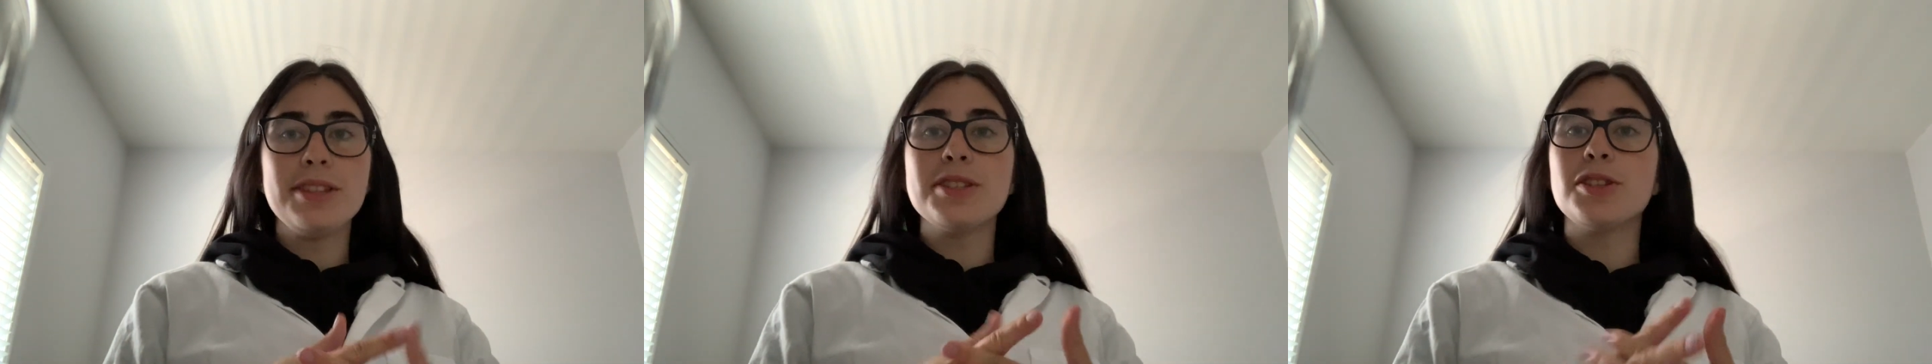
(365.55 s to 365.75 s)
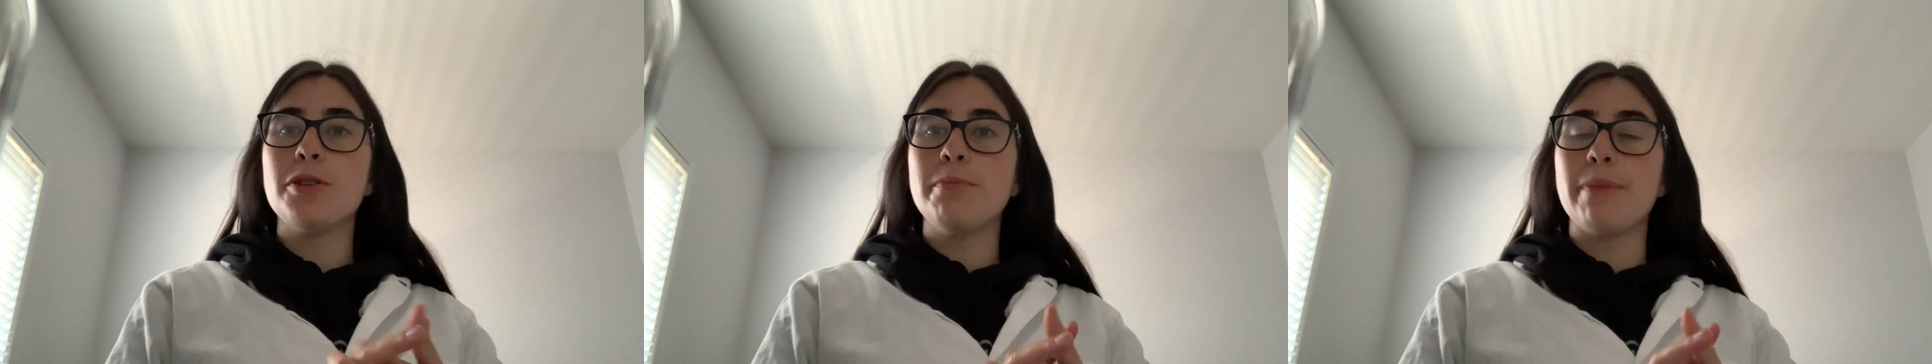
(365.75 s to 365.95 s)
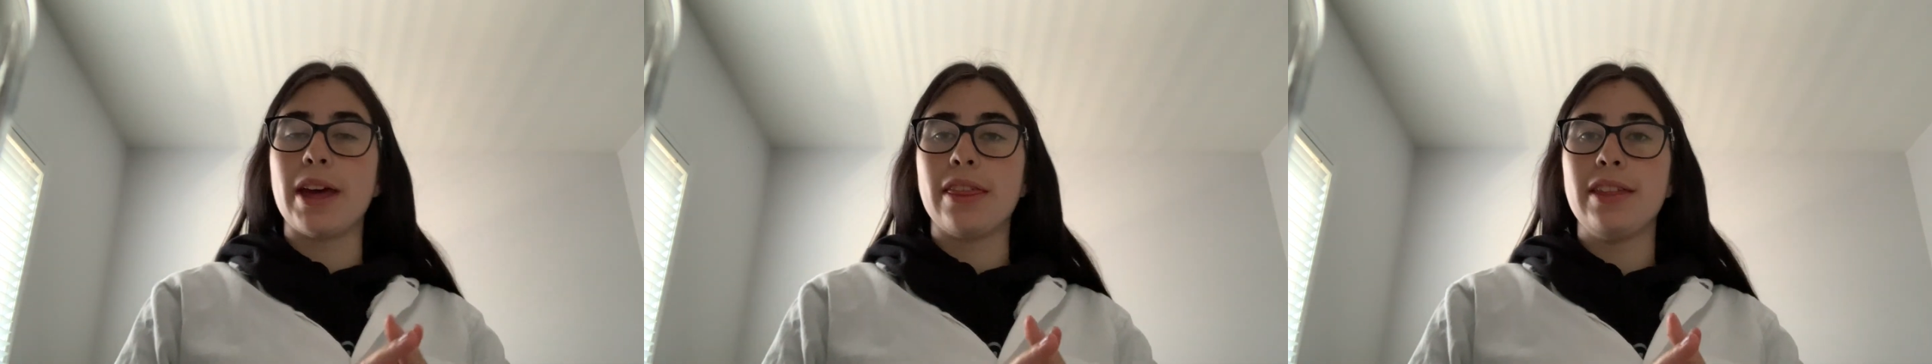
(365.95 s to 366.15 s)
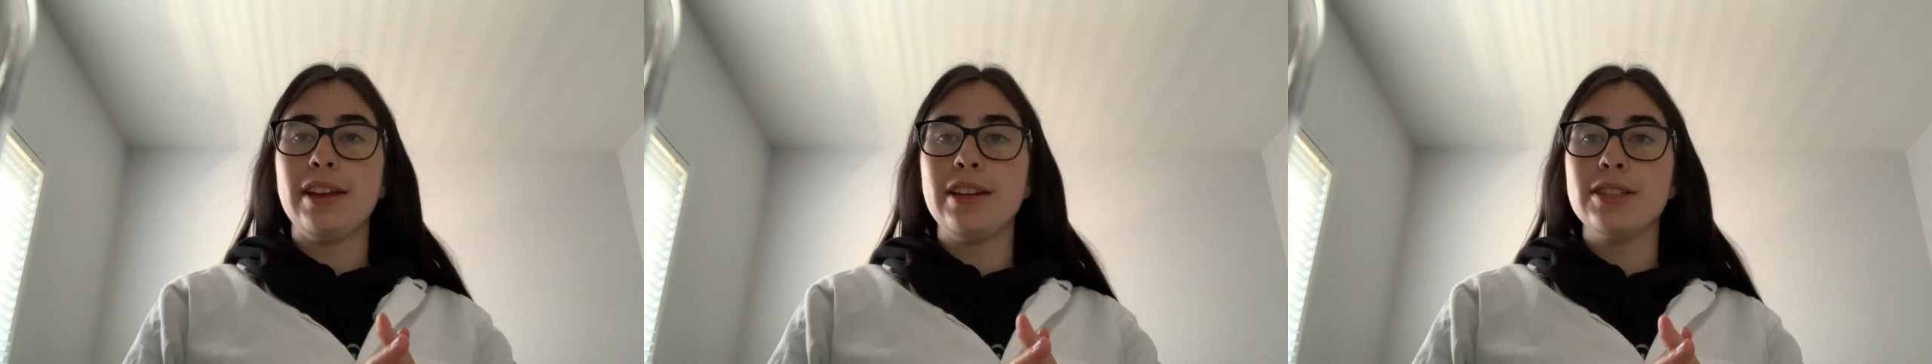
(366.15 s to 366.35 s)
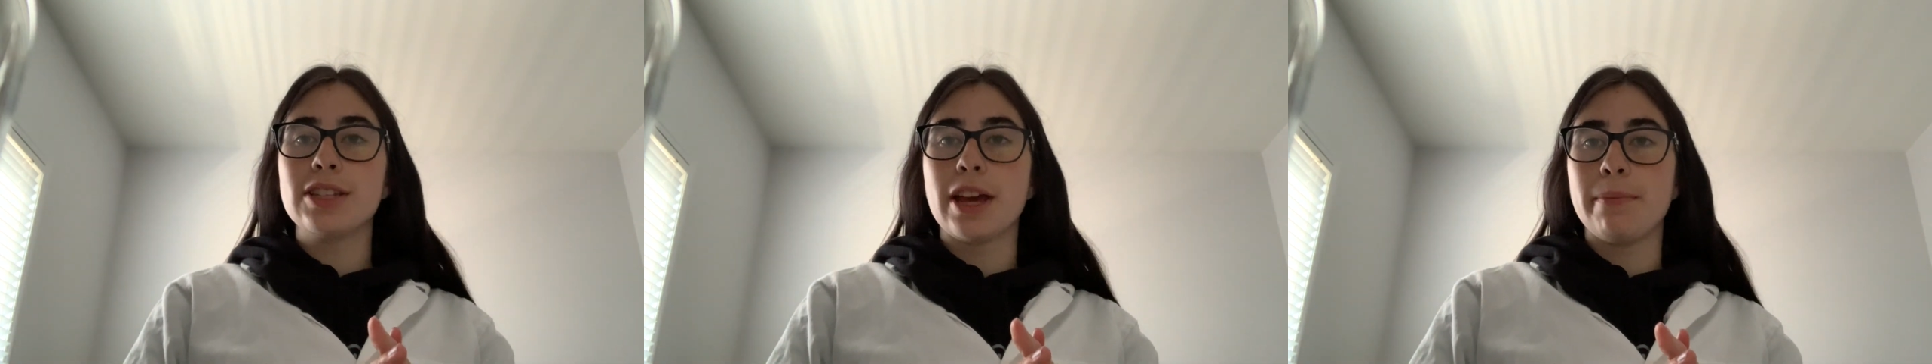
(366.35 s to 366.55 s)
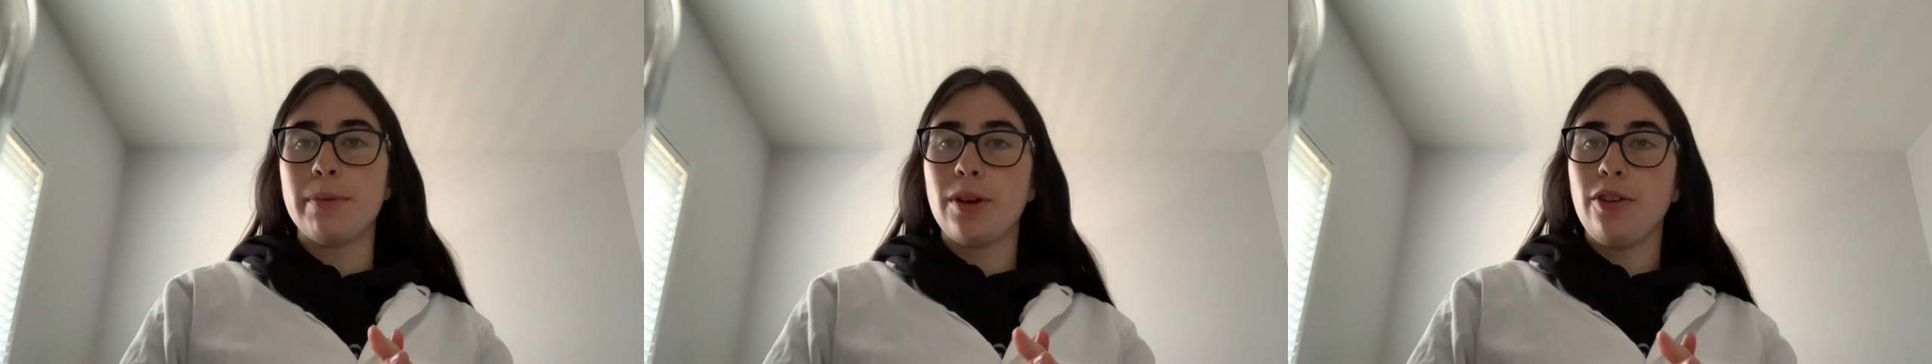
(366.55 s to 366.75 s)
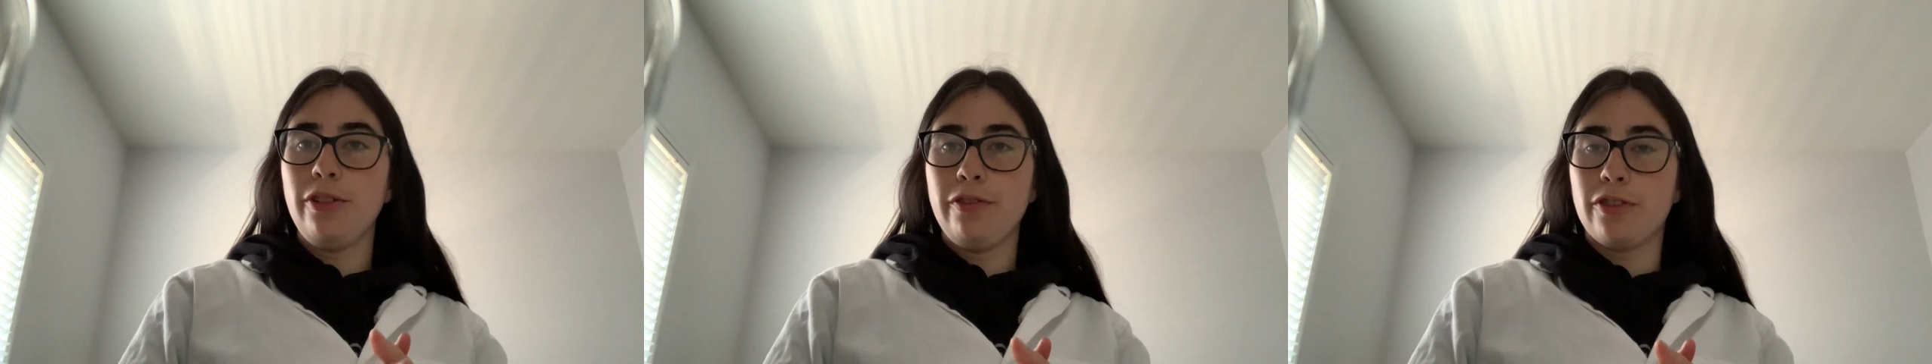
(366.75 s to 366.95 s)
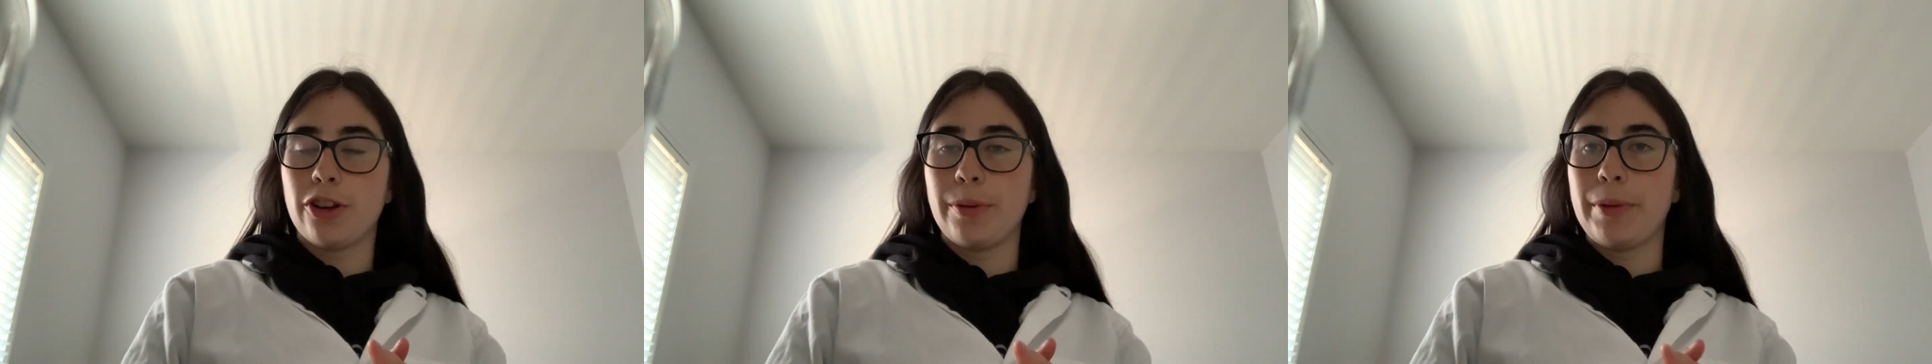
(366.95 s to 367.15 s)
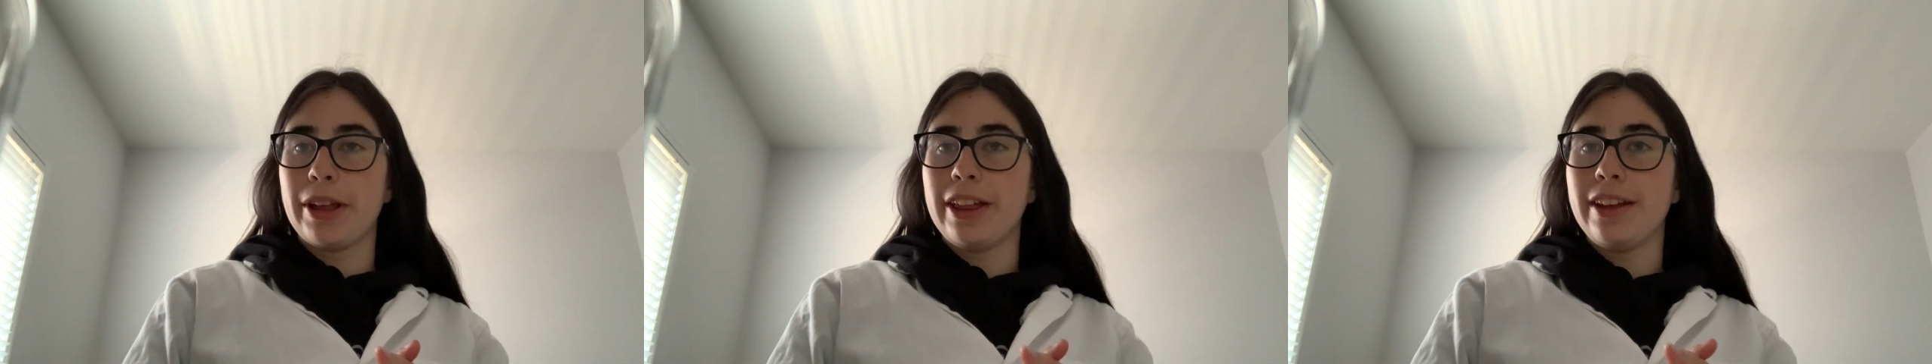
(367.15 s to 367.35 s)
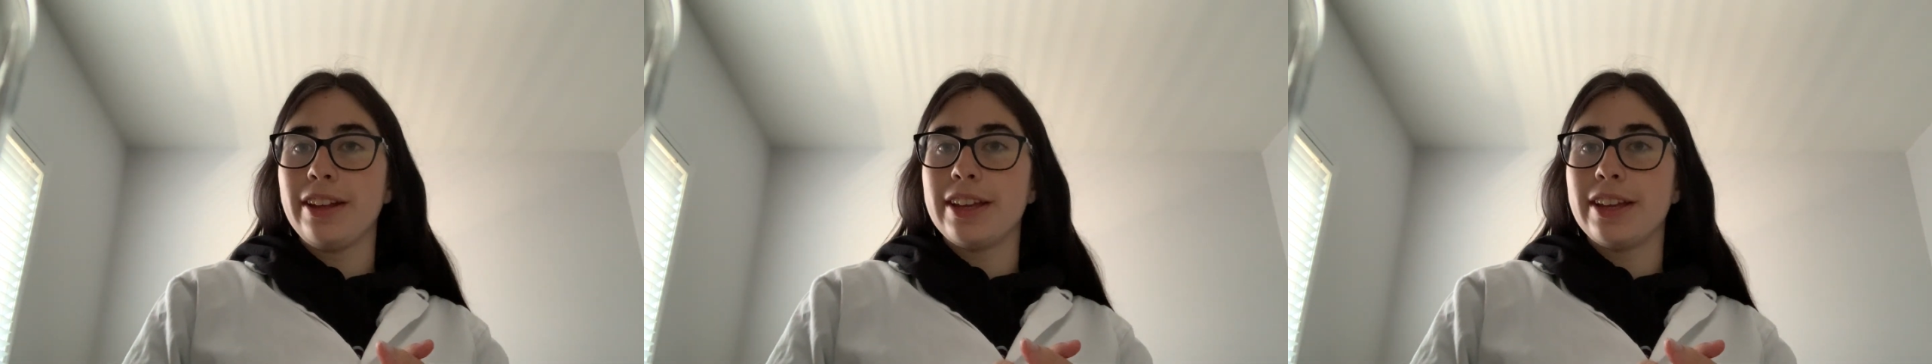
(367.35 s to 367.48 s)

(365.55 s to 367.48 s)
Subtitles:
So methane's chemical formula